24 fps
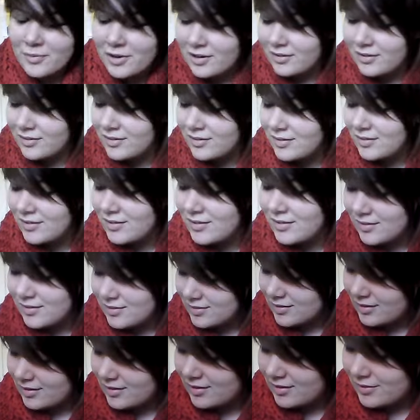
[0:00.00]
well,
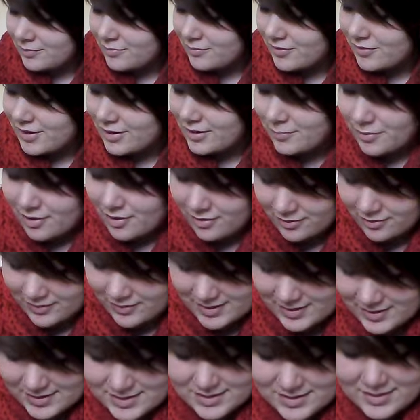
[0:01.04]
and I'm really proud of
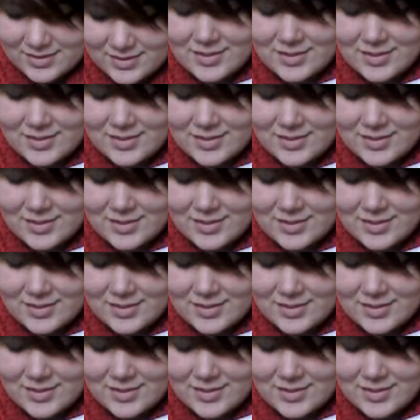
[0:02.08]
it.